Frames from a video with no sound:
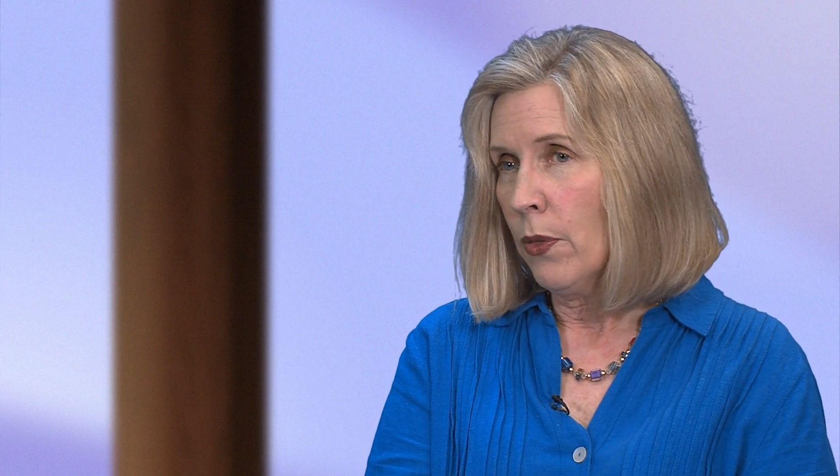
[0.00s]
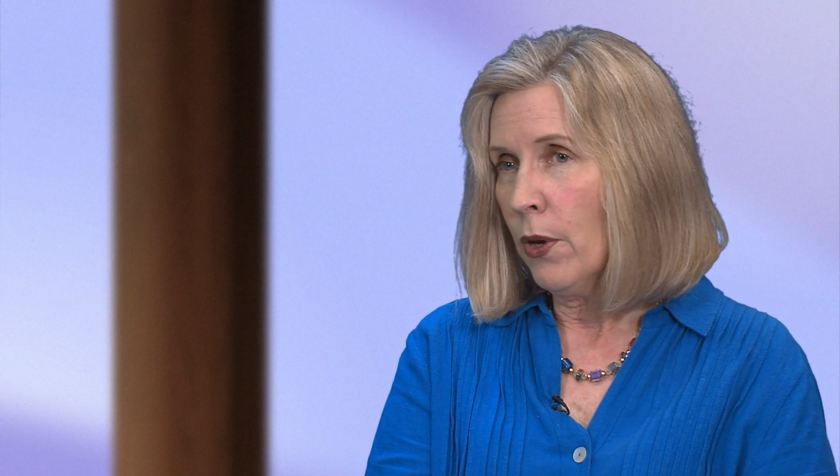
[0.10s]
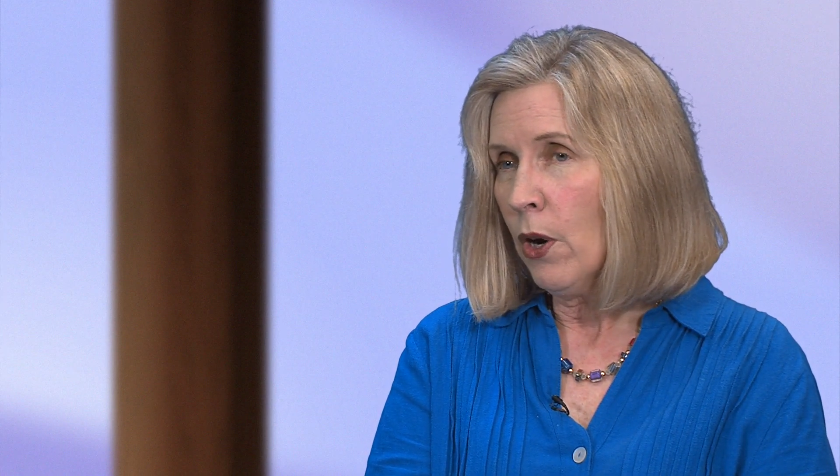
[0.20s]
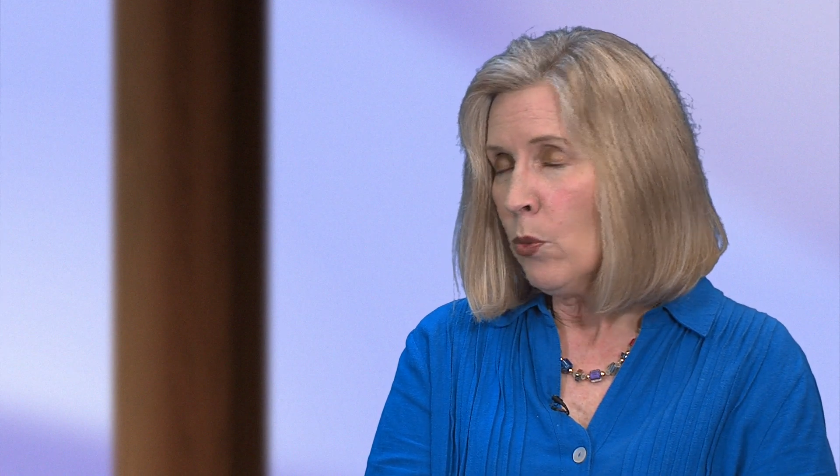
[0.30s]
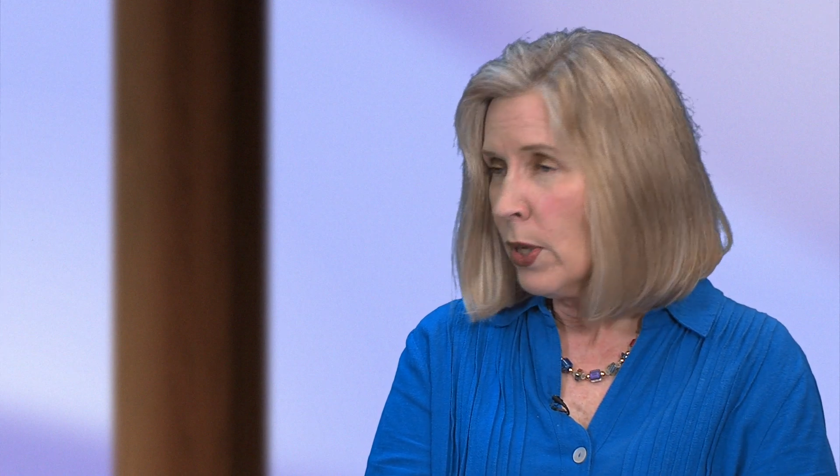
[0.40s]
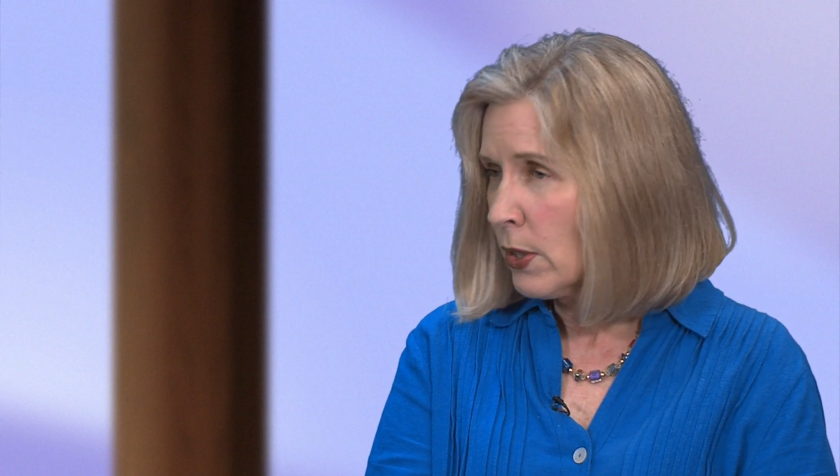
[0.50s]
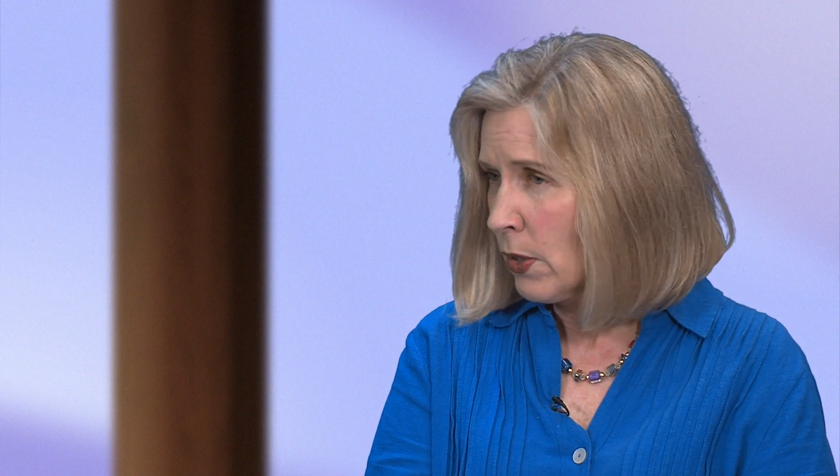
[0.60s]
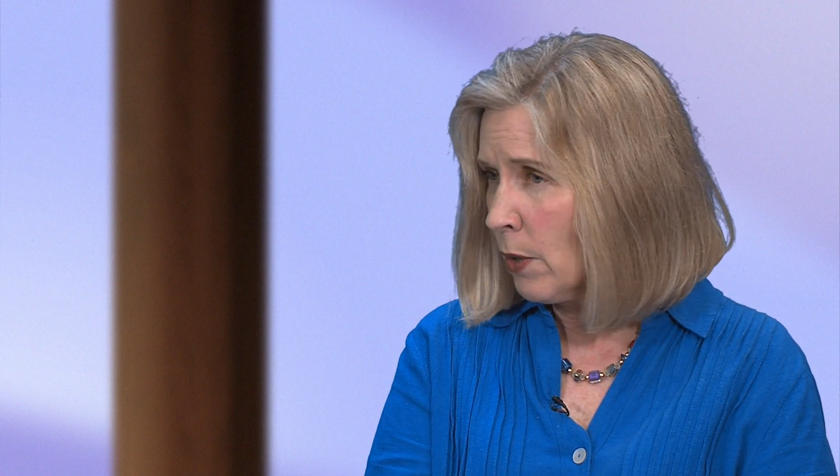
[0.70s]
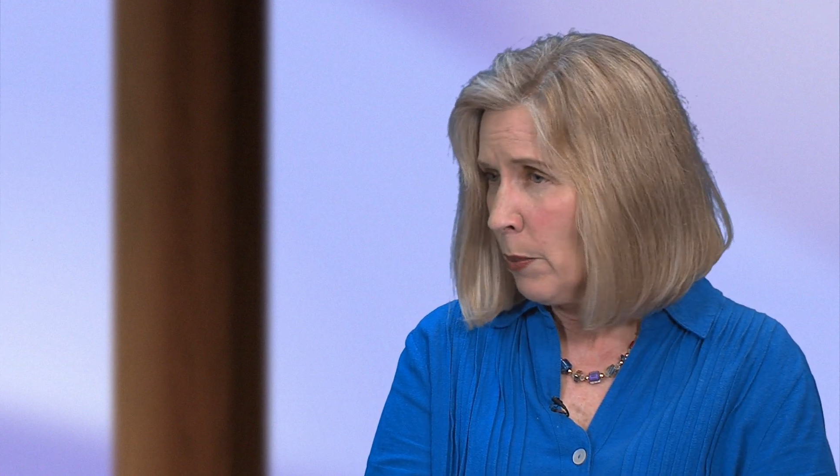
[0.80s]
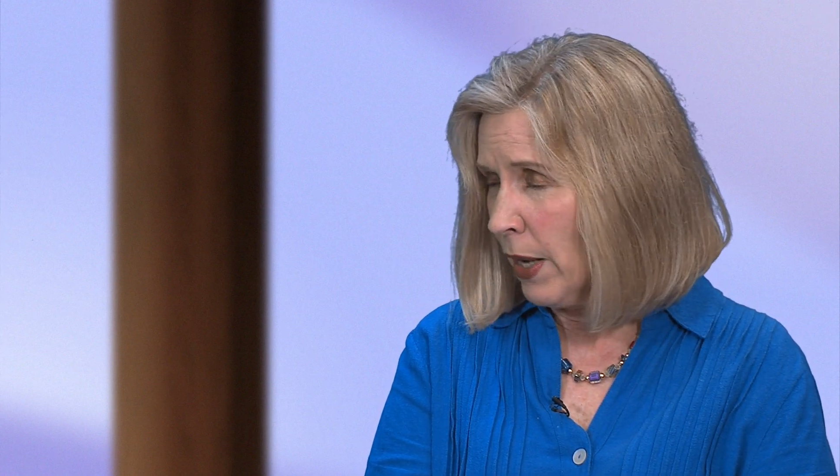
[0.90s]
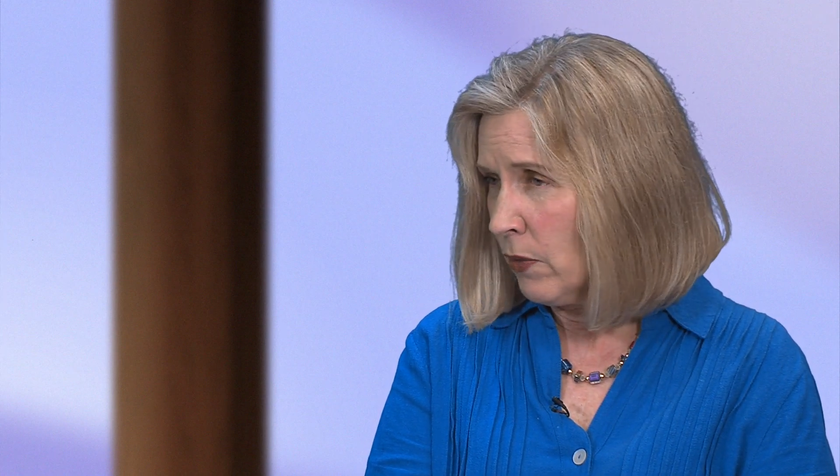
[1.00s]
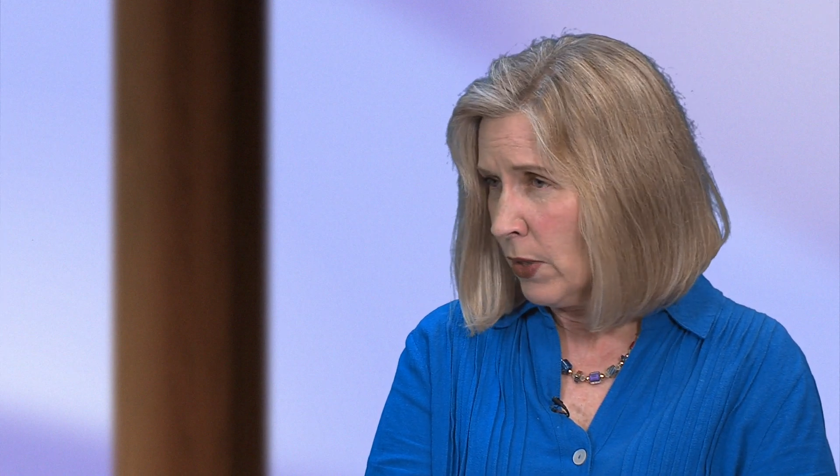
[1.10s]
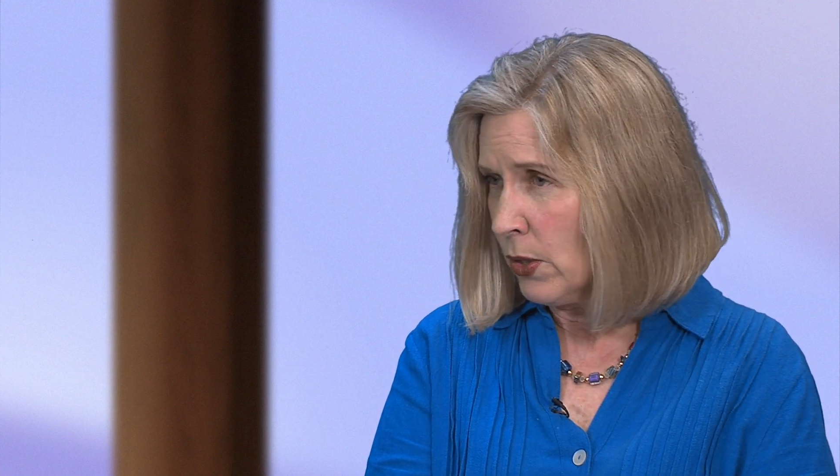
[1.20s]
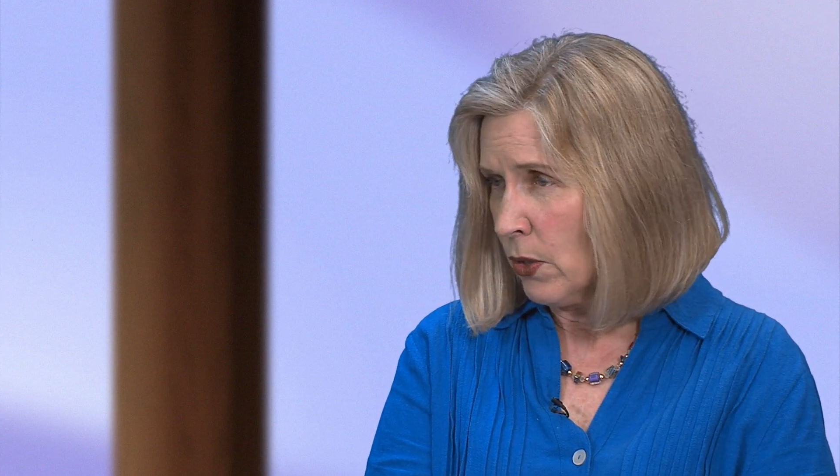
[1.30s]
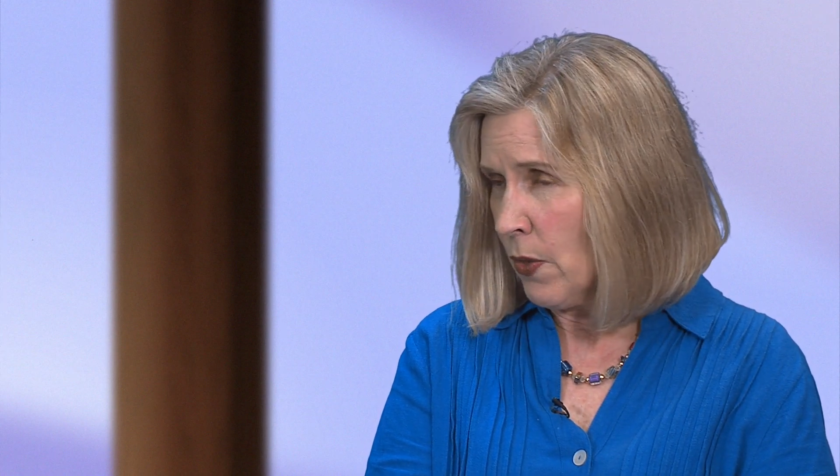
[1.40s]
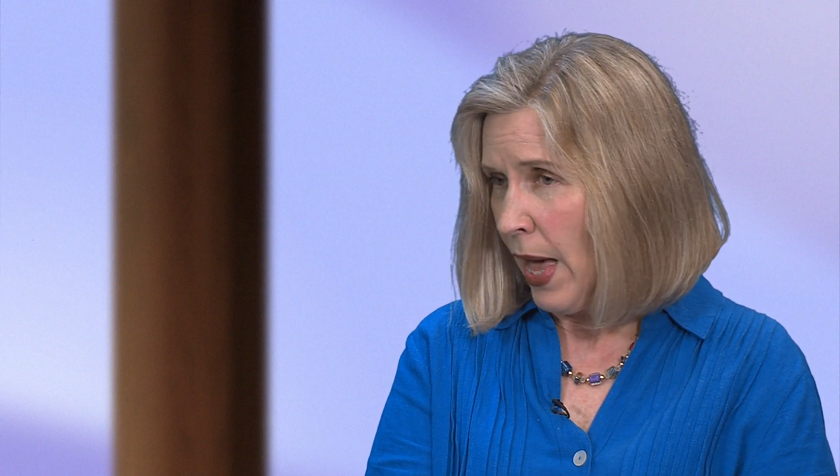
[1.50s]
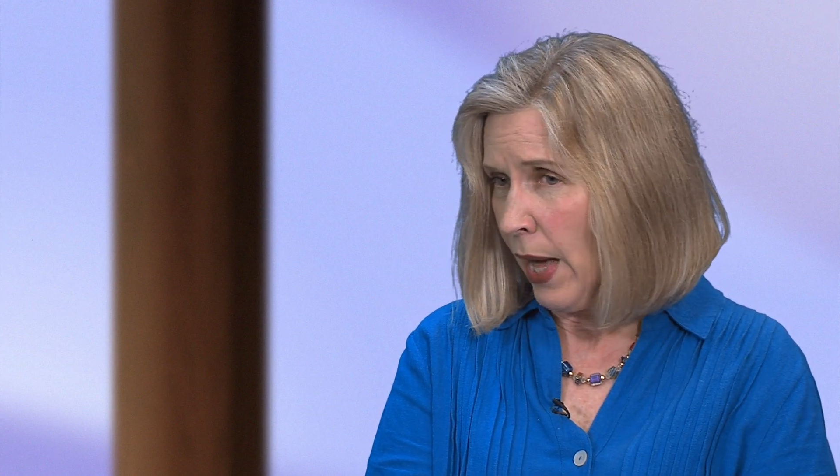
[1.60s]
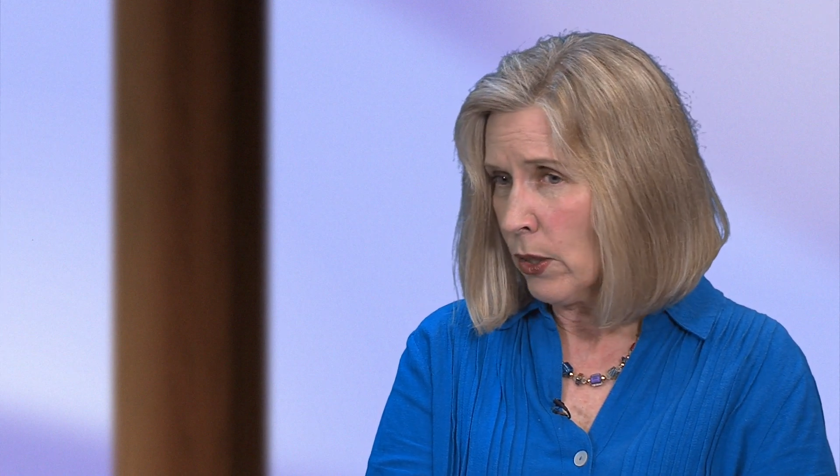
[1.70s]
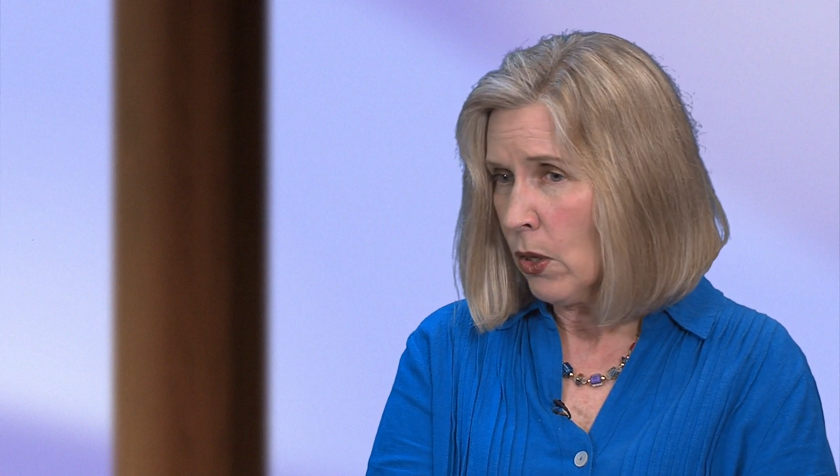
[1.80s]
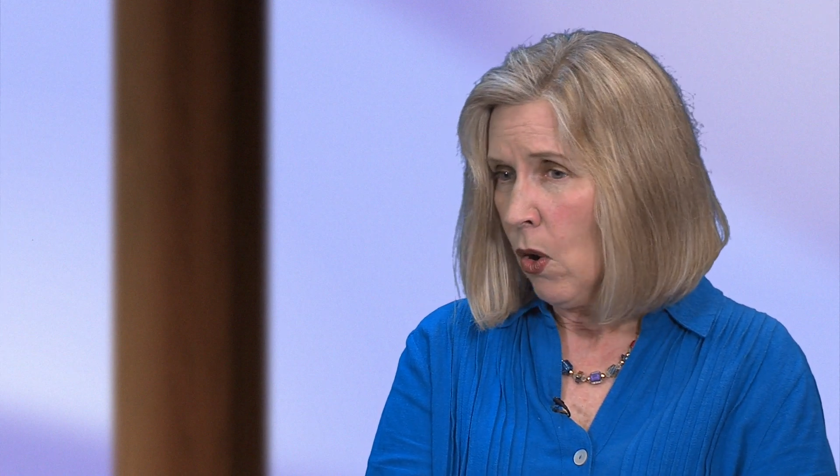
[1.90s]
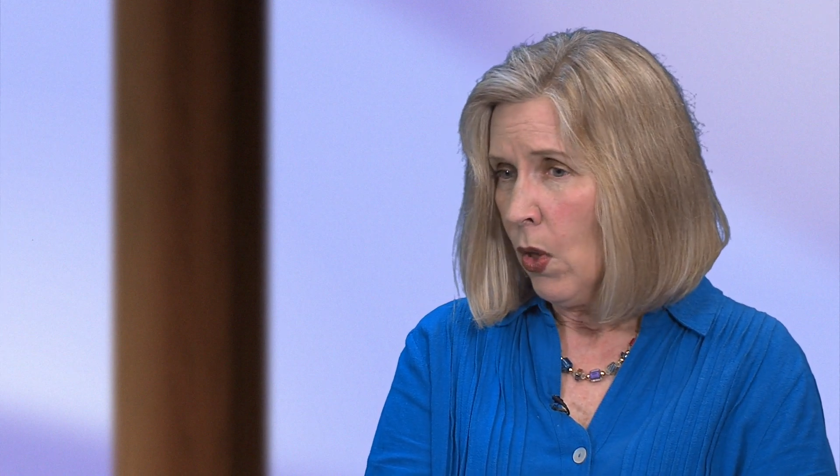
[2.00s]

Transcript: are risks and benefits to that.